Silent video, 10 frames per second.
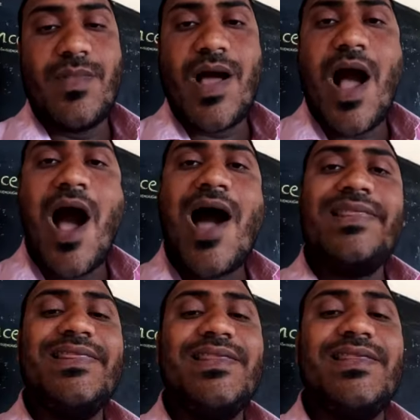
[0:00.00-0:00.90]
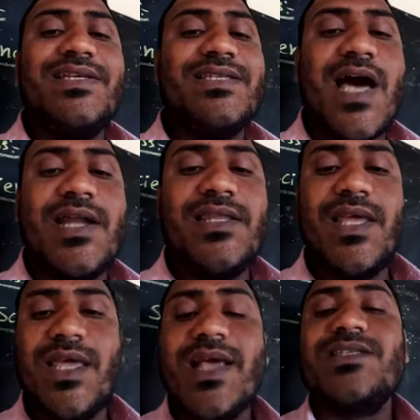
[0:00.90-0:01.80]
All these are
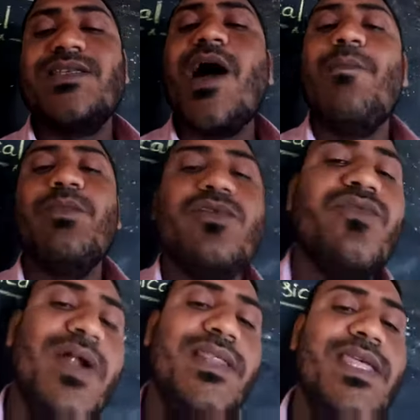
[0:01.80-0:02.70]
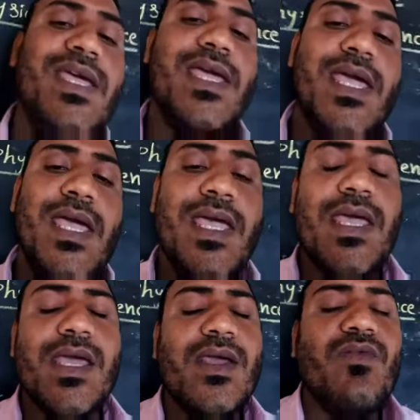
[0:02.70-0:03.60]
the example for
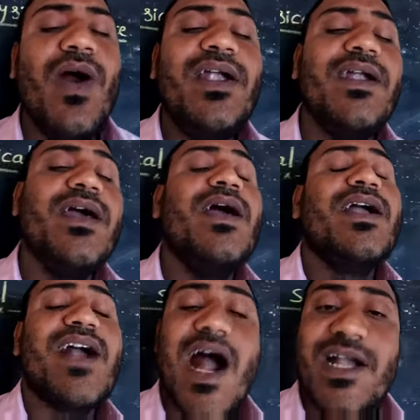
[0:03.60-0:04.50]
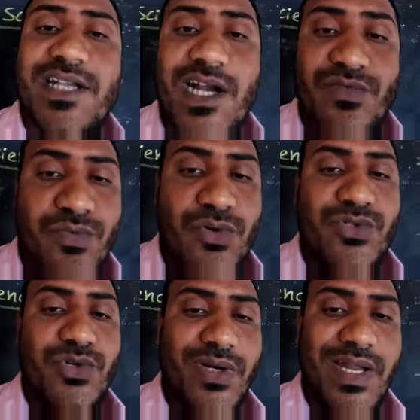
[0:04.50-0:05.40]
the what? Contact
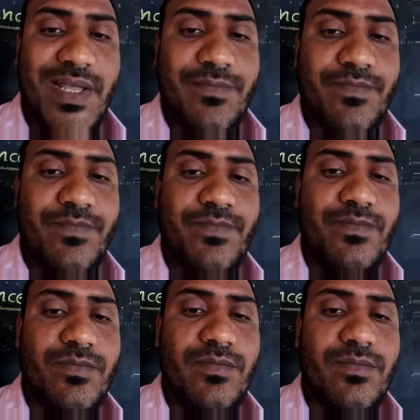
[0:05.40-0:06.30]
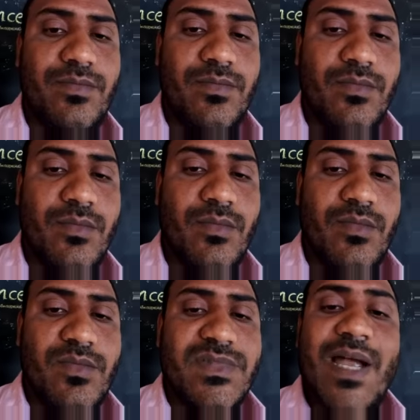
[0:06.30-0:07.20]
force only.
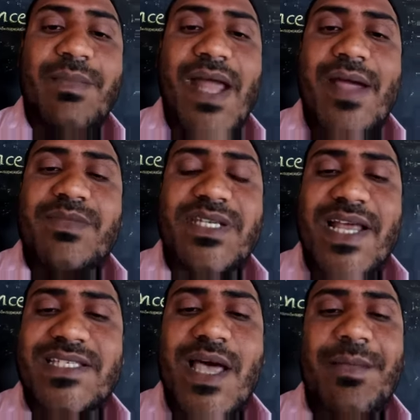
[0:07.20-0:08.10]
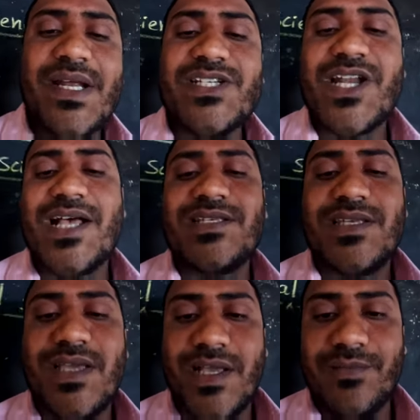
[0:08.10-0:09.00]
Sometimes in examination
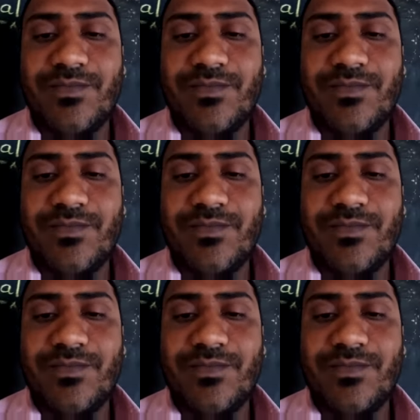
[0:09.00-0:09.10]
asking,